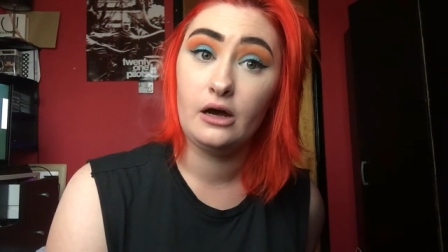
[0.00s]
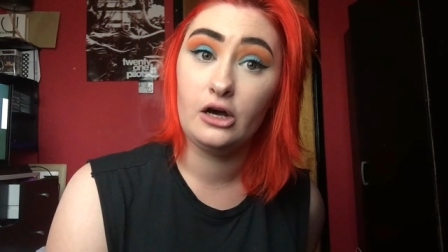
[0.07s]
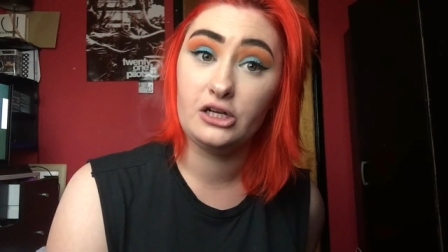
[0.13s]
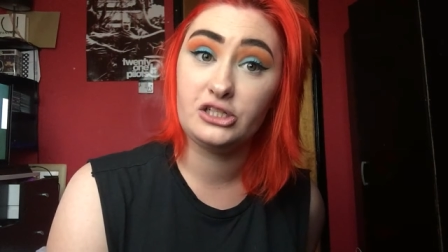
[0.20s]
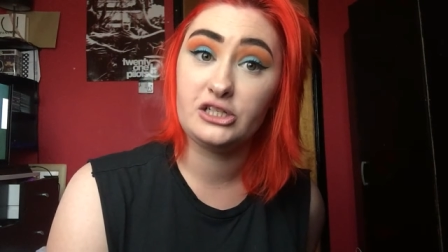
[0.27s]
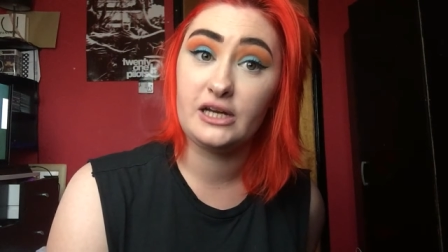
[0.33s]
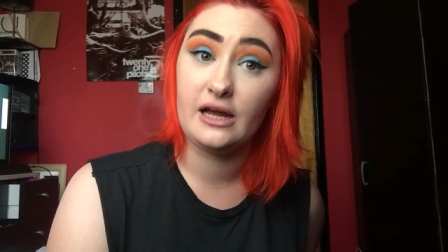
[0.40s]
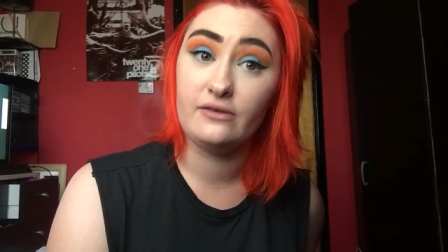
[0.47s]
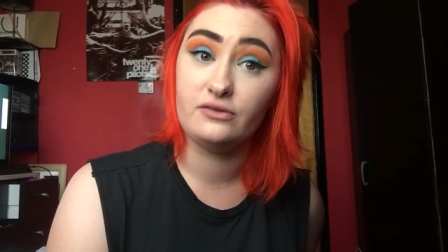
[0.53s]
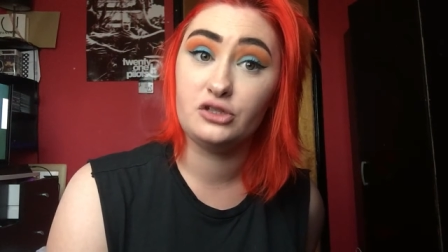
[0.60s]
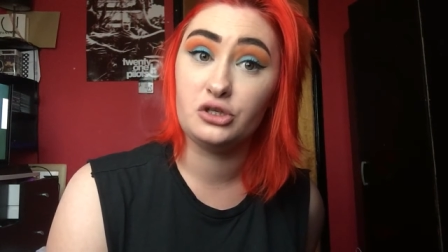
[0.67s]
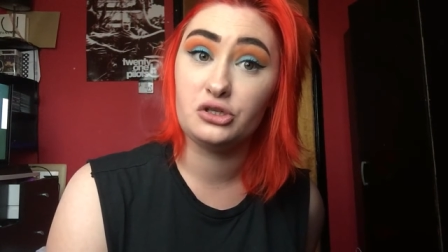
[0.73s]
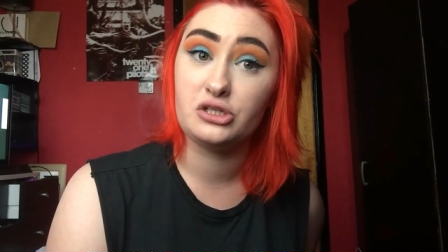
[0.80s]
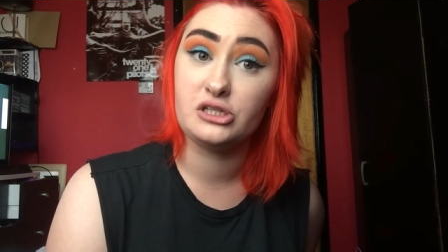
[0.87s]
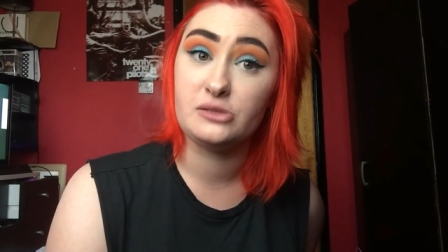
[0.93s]
I should have
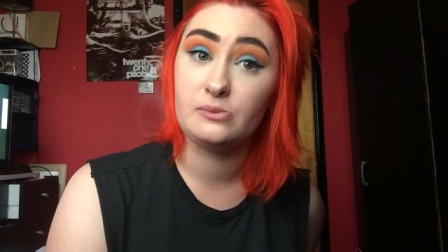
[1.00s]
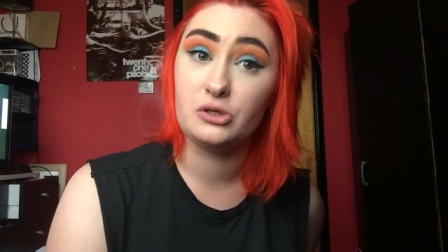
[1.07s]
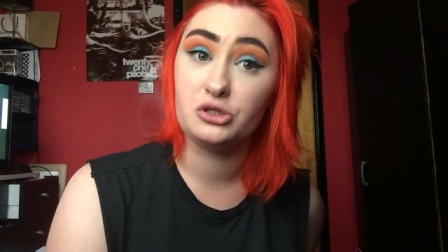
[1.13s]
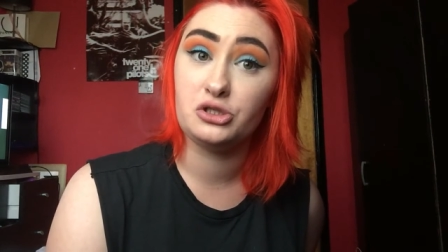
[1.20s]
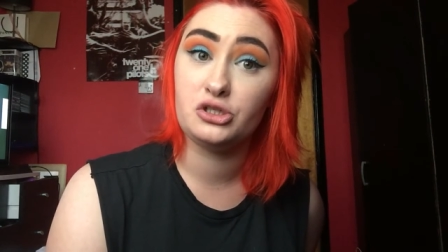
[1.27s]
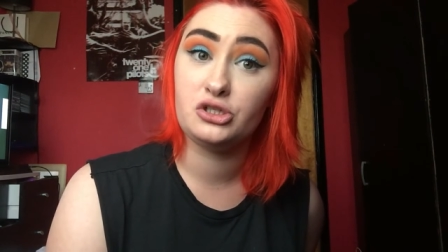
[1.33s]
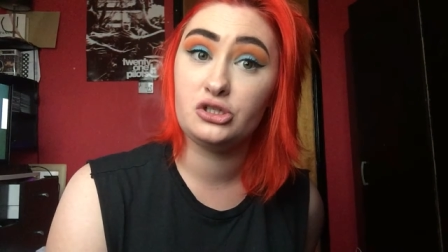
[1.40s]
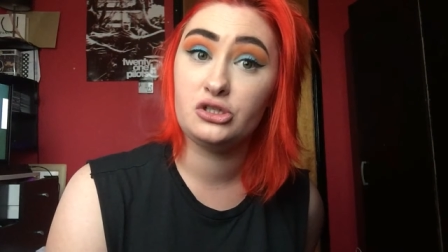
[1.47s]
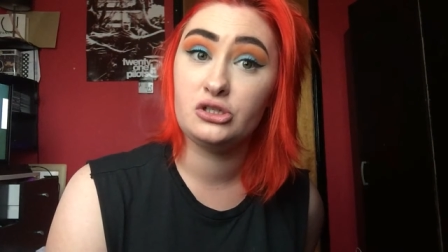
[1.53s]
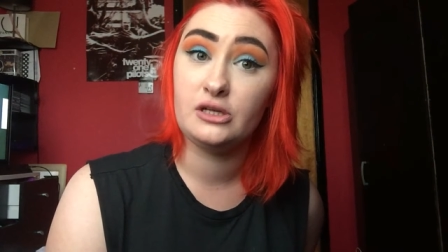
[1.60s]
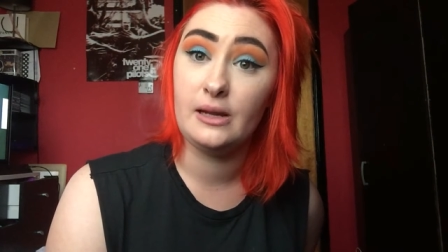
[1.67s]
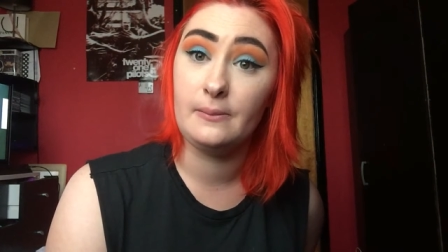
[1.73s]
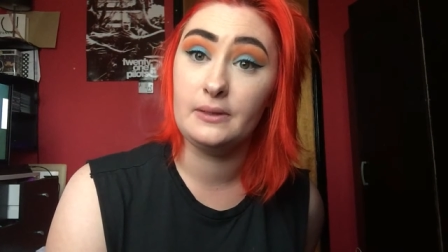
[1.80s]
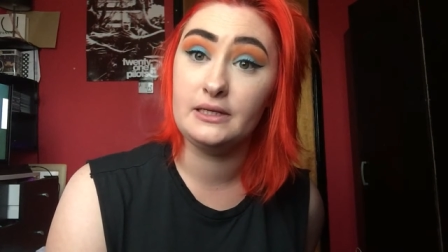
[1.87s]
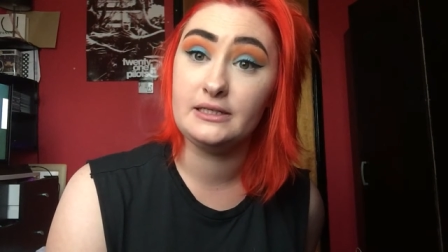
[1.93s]
just as much
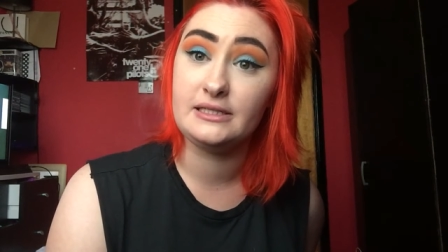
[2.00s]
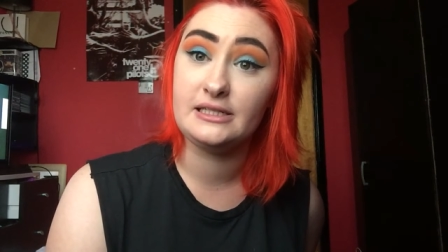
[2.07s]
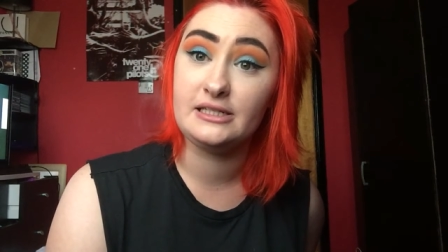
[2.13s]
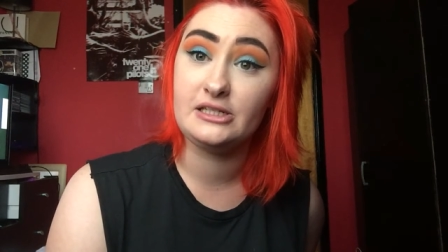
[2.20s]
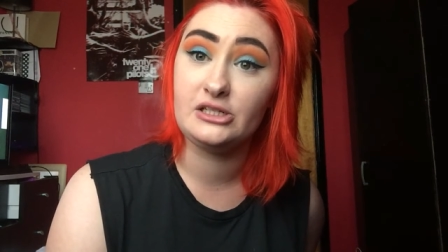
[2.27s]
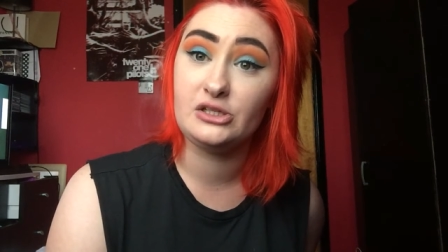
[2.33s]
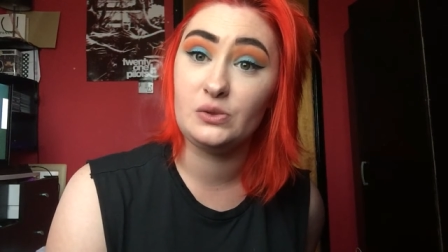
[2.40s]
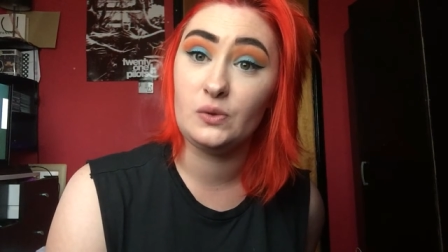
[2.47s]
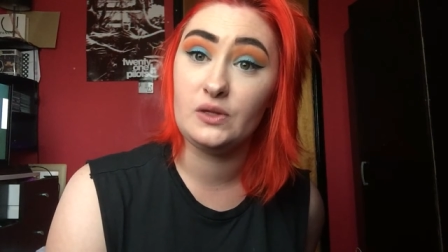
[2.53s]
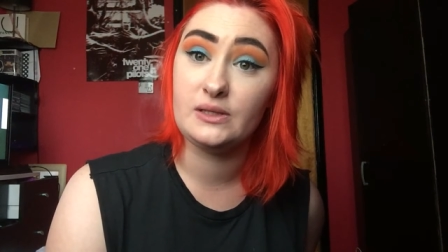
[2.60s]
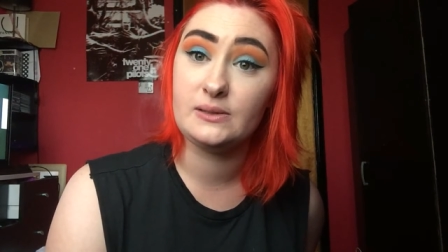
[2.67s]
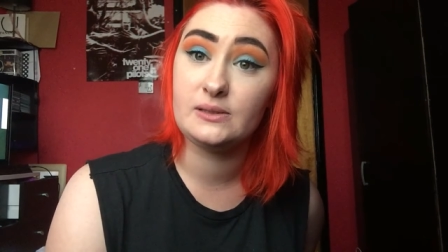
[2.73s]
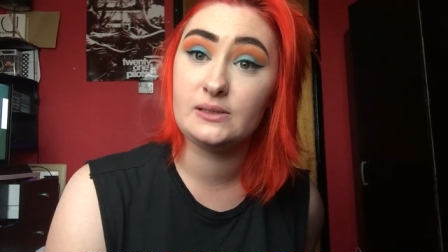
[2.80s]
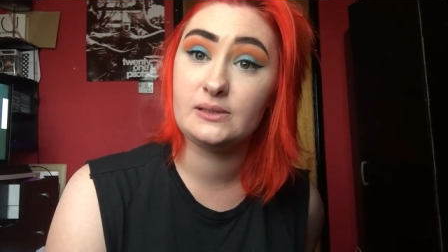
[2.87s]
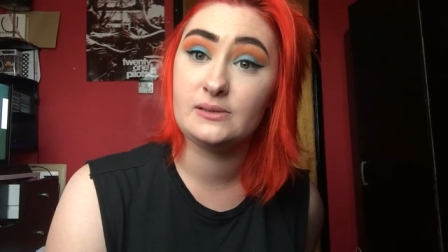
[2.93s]
ability to do
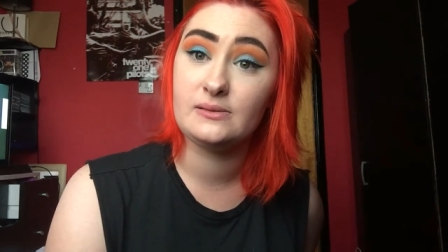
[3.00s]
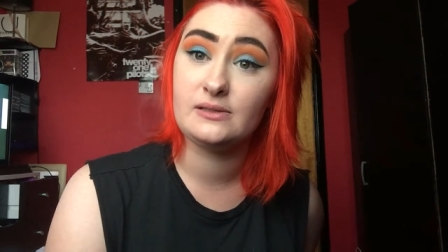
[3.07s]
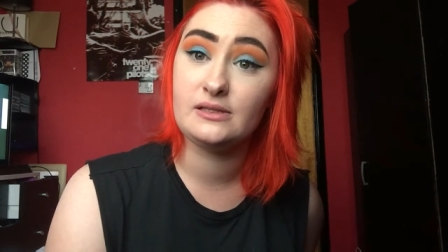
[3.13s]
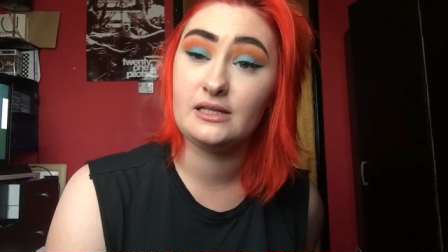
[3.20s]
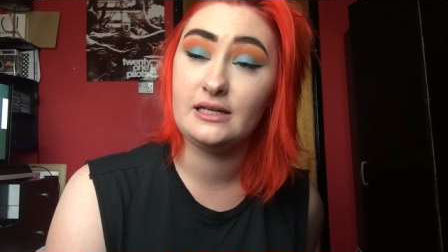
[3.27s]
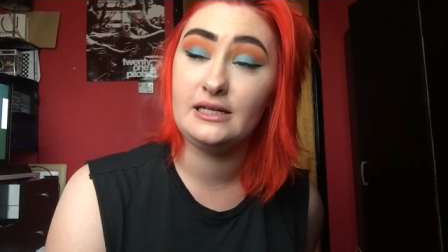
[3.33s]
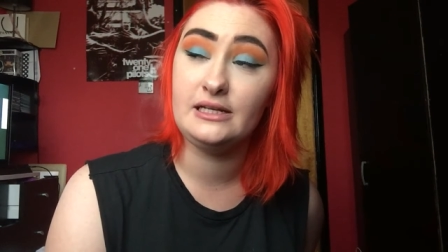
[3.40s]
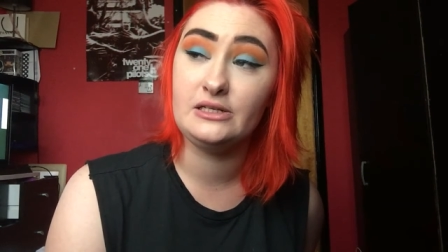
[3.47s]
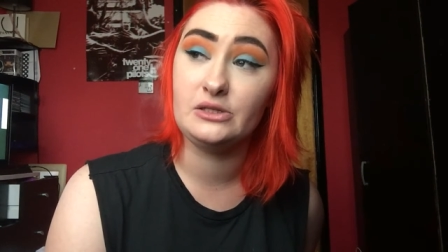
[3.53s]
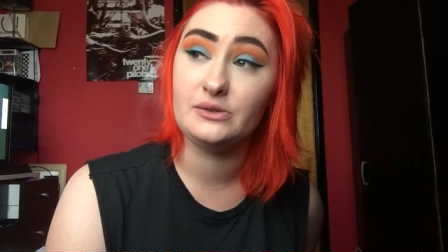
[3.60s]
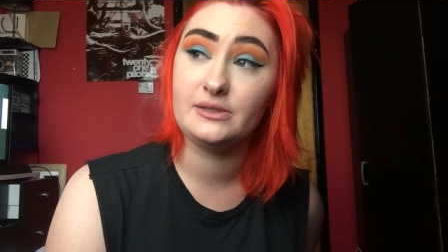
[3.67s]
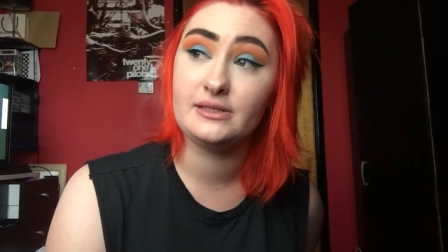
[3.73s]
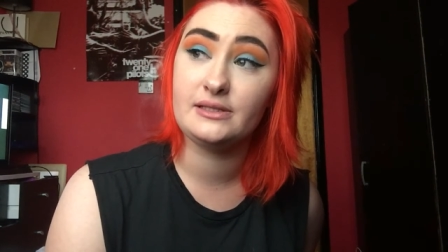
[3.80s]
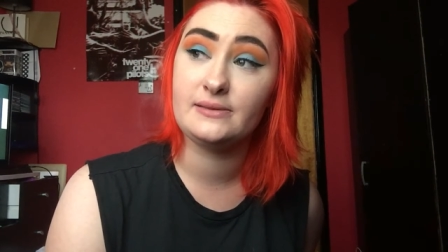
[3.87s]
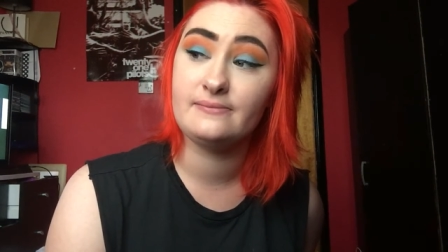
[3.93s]
this than he
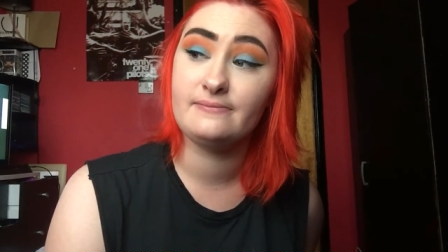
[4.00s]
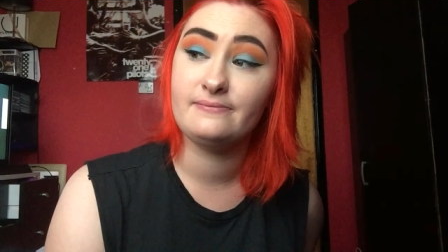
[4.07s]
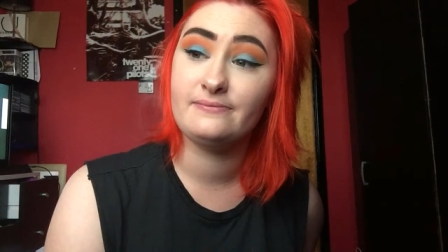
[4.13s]
does.